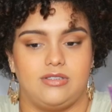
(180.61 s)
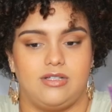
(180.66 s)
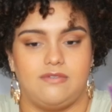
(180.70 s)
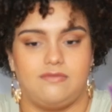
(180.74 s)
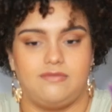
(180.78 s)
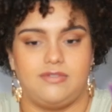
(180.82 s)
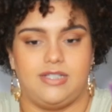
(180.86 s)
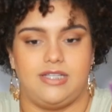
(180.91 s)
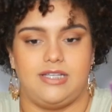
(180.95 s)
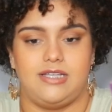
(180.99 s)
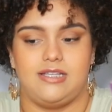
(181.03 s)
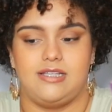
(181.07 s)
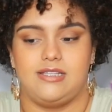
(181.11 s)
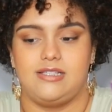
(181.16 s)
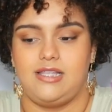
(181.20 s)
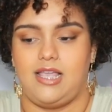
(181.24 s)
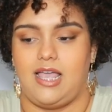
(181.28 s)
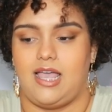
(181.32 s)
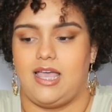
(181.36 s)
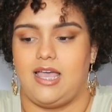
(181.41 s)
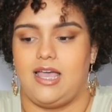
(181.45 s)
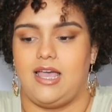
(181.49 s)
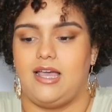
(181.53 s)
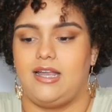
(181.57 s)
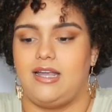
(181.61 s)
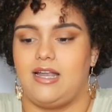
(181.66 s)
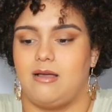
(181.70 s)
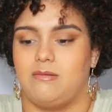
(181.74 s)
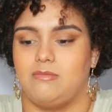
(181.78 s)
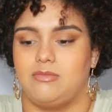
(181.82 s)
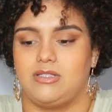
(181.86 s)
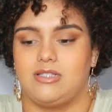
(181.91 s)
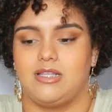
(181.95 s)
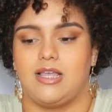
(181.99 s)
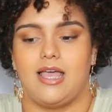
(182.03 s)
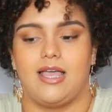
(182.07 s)
of these, and I'm
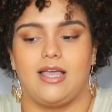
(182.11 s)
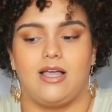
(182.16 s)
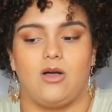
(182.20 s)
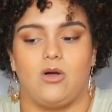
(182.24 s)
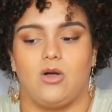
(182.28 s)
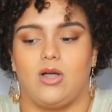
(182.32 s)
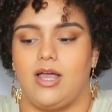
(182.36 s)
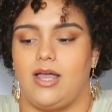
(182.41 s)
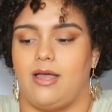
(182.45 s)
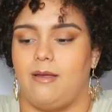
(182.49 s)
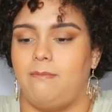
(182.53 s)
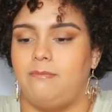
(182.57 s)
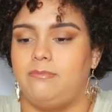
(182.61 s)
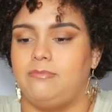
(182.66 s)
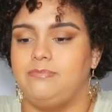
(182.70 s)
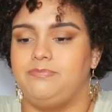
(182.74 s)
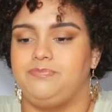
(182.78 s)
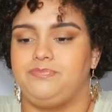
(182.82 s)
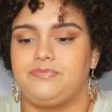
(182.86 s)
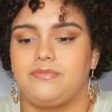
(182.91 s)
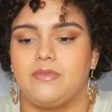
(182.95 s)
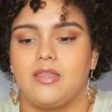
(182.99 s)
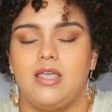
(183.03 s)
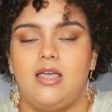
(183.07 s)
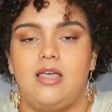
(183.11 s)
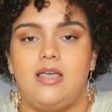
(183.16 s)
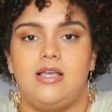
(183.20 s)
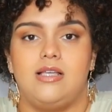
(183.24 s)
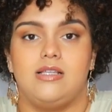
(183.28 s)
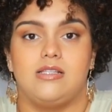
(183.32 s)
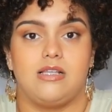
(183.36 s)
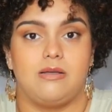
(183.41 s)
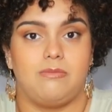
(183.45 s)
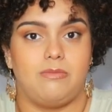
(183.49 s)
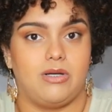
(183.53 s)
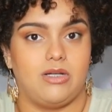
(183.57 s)
just like, okay,
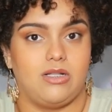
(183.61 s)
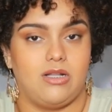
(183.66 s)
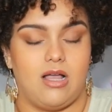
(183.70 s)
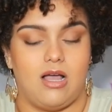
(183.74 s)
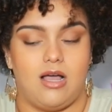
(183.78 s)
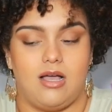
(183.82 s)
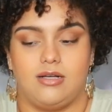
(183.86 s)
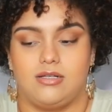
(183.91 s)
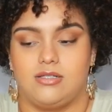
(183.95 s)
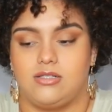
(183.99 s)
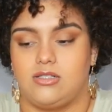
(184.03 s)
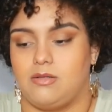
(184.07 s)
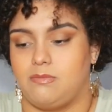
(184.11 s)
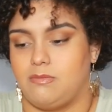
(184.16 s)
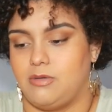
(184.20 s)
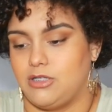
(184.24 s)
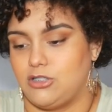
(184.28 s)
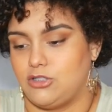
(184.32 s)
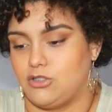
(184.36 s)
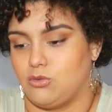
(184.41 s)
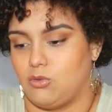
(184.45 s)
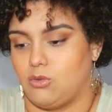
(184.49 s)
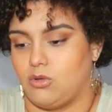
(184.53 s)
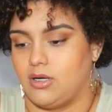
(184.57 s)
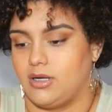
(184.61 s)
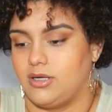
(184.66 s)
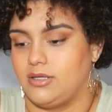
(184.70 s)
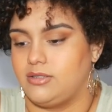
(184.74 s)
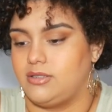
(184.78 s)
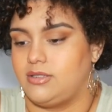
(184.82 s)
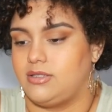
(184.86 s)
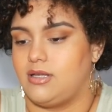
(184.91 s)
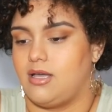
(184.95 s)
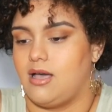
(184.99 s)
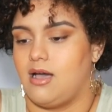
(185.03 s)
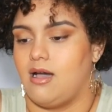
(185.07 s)
some are long, some are short.
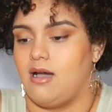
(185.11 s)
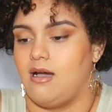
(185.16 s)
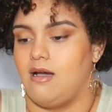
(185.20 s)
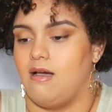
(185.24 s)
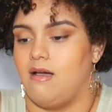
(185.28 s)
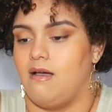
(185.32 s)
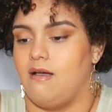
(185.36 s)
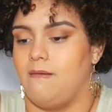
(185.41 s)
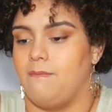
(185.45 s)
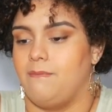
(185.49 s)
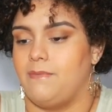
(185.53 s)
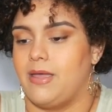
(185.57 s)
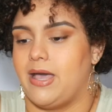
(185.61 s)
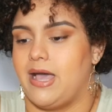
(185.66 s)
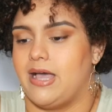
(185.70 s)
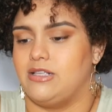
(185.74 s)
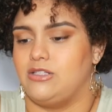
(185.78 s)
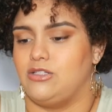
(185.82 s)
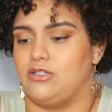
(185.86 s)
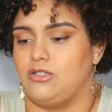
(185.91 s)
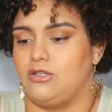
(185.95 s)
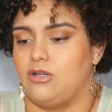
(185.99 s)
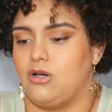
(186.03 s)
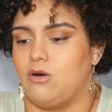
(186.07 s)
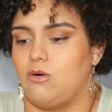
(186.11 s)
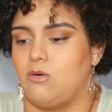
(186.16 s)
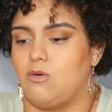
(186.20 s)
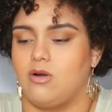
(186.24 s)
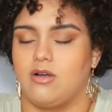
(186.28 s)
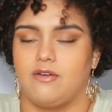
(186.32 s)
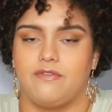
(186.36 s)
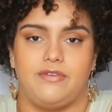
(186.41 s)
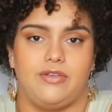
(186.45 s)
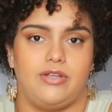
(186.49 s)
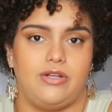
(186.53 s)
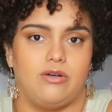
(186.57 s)
Um, as you know, or
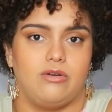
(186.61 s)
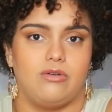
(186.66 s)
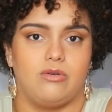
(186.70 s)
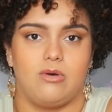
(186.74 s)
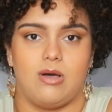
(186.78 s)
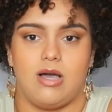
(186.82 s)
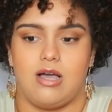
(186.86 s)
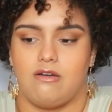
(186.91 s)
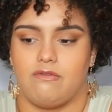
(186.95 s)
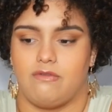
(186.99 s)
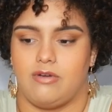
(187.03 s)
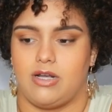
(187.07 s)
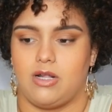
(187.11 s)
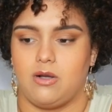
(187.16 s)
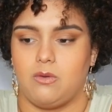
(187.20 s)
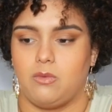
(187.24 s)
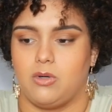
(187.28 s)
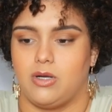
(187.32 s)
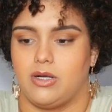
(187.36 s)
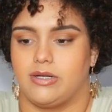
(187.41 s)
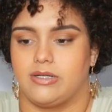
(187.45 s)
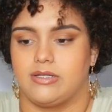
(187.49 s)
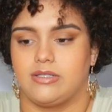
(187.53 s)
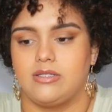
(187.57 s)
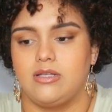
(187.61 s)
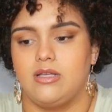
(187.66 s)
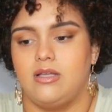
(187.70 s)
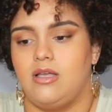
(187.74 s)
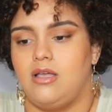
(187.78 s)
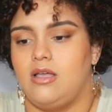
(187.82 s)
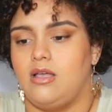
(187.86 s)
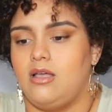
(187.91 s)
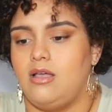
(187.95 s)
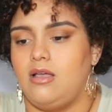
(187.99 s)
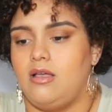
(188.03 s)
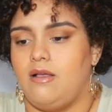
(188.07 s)
if you don't know how Reddit works,
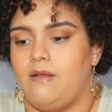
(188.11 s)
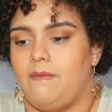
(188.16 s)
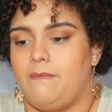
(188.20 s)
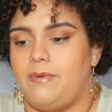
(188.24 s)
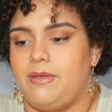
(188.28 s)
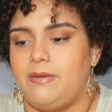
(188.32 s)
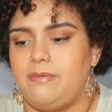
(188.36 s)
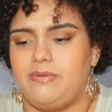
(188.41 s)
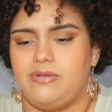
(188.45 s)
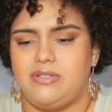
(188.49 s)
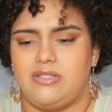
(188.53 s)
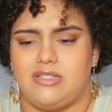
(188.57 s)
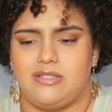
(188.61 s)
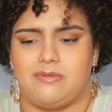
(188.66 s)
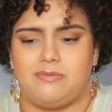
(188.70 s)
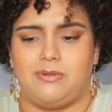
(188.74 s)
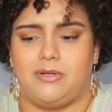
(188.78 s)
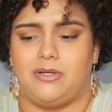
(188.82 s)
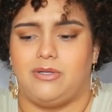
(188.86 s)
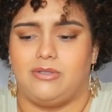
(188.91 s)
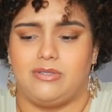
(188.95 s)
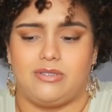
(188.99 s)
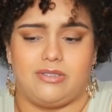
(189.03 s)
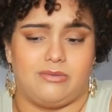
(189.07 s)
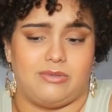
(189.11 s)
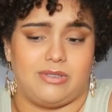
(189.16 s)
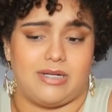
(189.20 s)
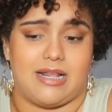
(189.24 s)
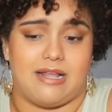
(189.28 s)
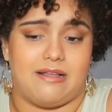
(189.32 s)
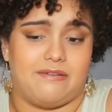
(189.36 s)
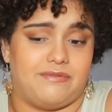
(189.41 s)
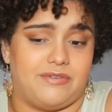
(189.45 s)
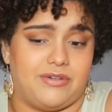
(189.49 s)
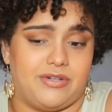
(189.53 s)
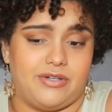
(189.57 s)
people just post
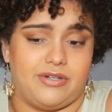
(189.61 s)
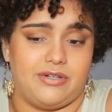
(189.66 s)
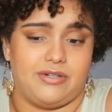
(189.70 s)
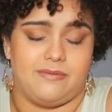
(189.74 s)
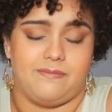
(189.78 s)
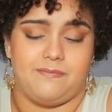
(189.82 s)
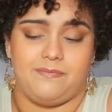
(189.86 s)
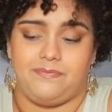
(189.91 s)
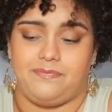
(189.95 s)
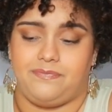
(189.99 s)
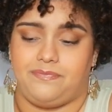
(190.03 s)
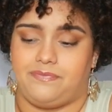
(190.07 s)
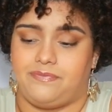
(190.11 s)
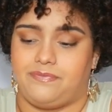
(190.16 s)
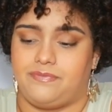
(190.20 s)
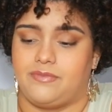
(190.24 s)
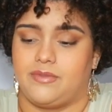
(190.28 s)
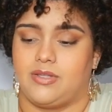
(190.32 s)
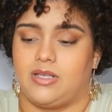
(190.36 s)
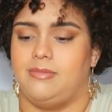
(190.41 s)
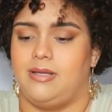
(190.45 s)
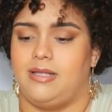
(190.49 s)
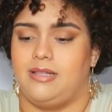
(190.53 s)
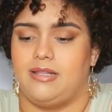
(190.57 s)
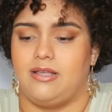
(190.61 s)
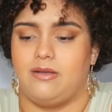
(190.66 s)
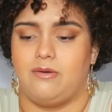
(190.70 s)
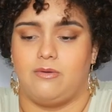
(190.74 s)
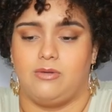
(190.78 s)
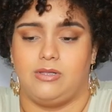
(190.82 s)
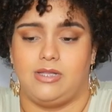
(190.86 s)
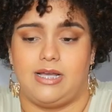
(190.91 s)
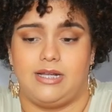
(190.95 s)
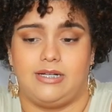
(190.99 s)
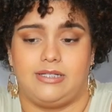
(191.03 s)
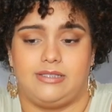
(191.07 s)
whatever, and they
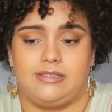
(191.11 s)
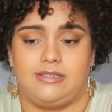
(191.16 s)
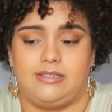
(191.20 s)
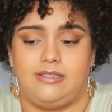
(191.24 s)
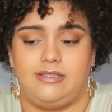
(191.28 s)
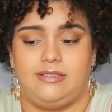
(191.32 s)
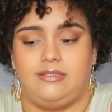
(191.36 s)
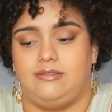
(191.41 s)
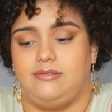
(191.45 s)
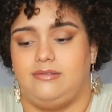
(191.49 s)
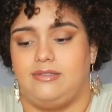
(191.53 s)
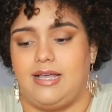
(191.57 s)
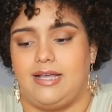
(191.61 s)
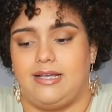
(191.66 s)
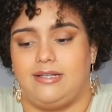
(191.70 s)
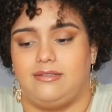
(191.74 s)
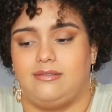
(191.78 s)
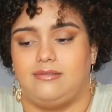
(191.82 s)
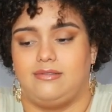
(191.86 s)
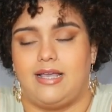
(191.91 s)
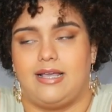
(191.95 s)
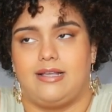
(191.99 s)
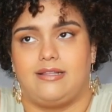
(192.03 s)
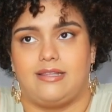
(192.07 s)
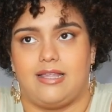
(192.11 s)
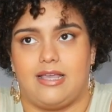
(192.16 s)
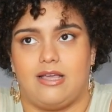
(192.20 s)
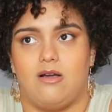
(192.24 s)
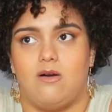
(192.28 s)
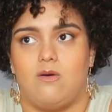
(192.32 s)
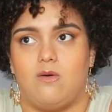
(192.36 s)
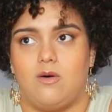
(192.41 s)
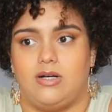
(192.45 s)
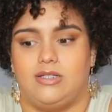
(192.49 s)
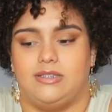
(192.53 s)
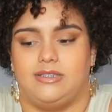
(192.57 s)
will like like like they
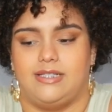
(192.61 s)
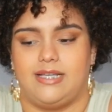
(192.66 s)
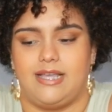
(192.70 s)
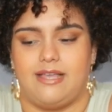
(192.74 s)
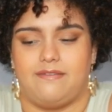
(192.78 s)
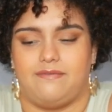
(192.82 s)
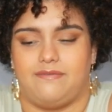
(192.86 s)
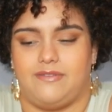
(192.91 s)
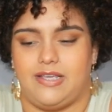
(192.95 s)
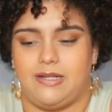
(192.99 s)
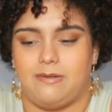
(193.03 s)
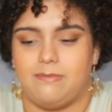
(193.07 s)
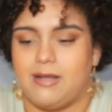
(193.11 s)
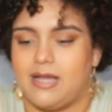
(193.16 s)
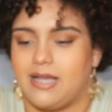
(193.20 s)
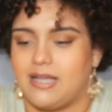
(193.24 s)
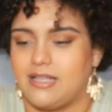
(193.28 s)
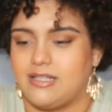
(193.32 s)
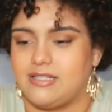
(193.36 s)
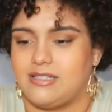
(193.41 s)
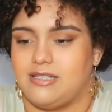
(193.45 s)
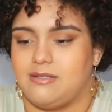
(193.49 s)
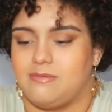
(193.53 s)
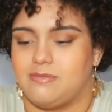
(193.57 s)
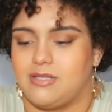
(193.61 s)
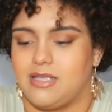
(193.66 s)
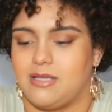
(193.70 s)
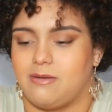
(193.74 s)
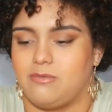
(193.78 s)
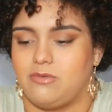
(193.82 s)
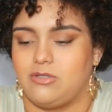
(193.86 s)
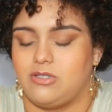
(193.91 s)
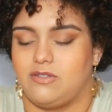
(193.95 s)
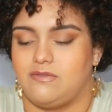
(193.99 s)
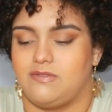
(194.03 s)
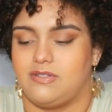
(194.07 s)
go on to get feedback. It seems like
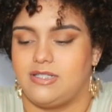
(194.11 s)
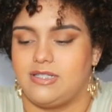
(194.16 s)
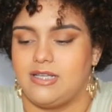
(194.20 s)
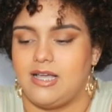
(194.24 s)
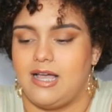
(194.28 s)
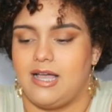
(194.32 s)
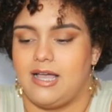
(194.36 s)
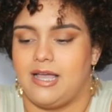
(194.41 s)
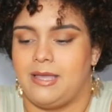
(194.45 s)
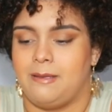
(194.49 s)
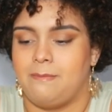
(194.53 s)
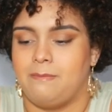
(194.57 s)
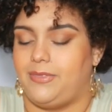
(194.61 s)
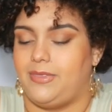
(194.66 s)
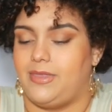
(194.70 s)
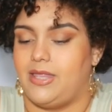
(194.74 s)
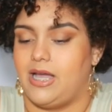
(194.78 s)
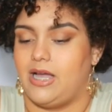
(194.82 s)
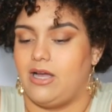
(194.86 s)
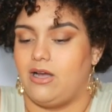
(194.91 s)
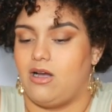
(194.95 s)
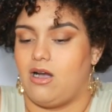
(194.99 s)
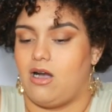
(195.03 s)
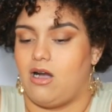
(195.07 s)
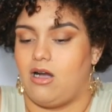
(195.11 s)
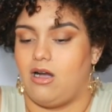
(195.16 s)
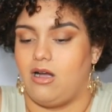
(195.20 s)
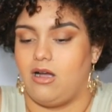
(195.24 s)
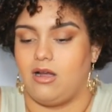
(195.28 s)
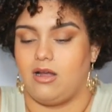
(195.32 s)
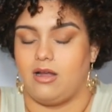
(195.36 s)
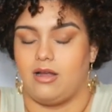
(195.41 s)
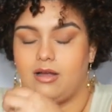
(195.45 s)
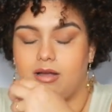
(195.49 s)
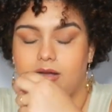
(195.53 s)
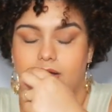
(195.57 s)
most of the time there
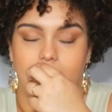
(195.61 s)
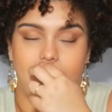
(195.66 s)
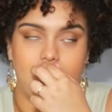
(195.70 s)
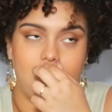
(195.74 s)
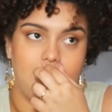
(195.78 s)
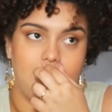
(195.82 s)
are